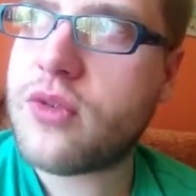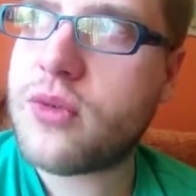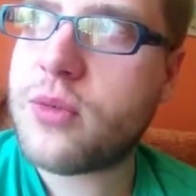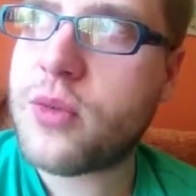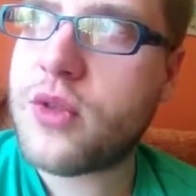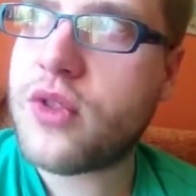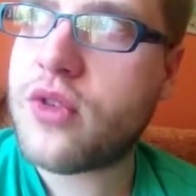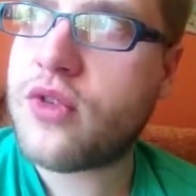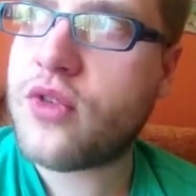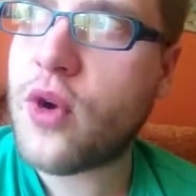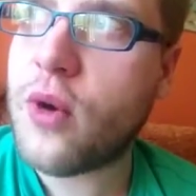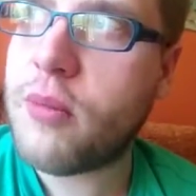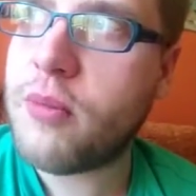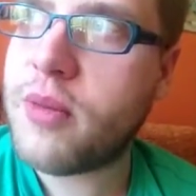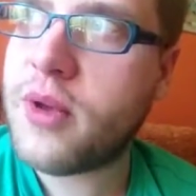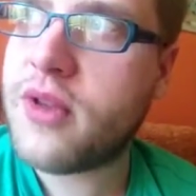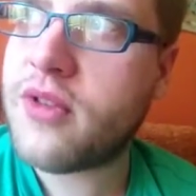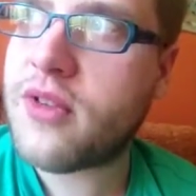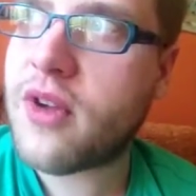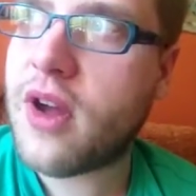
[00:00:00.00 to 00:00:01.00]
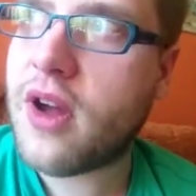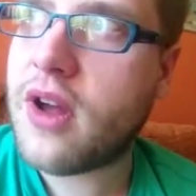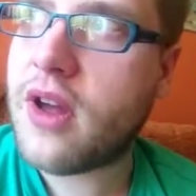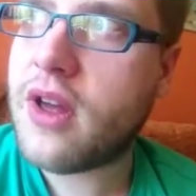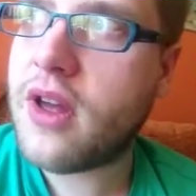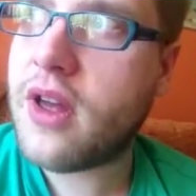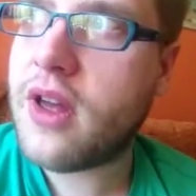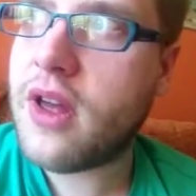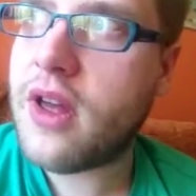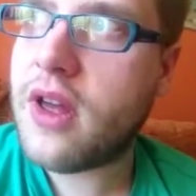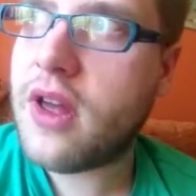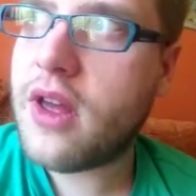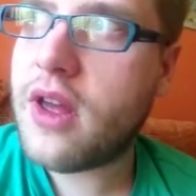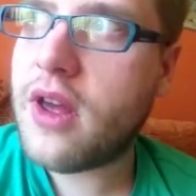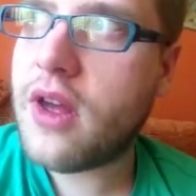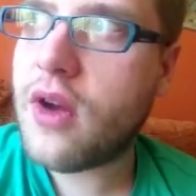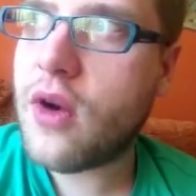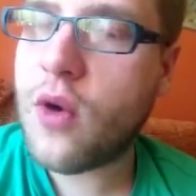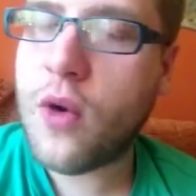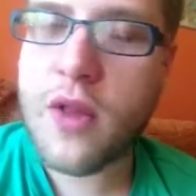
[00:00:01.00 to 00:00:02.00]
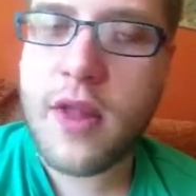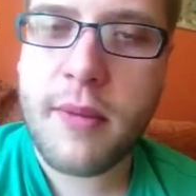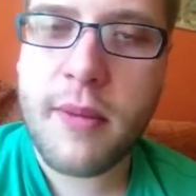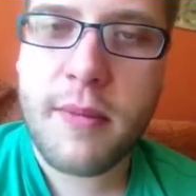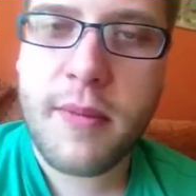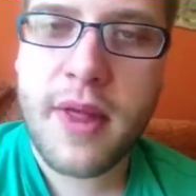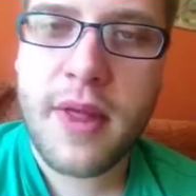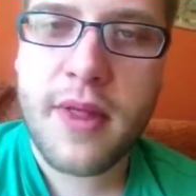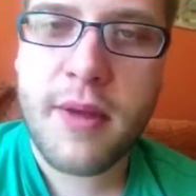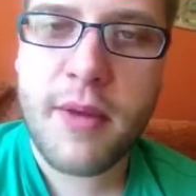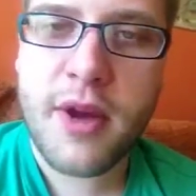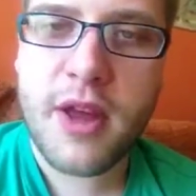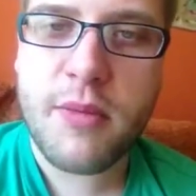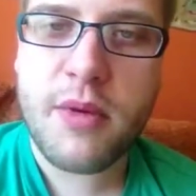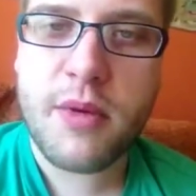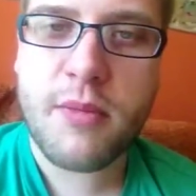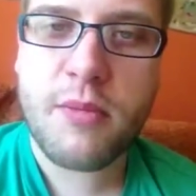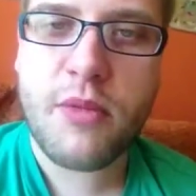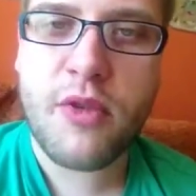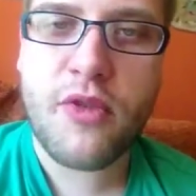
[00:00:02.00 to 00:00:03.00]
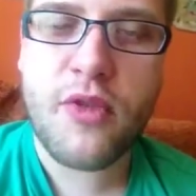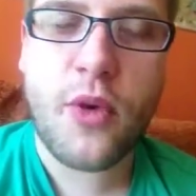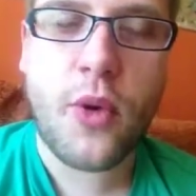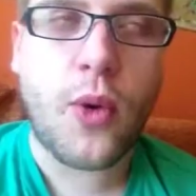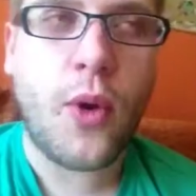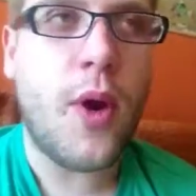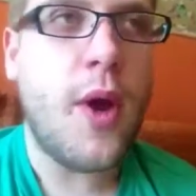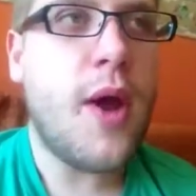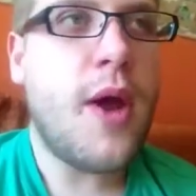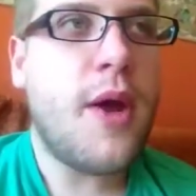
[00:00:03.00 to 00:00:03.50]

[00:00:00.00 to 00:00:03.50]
where the zombies are, or that might have been before.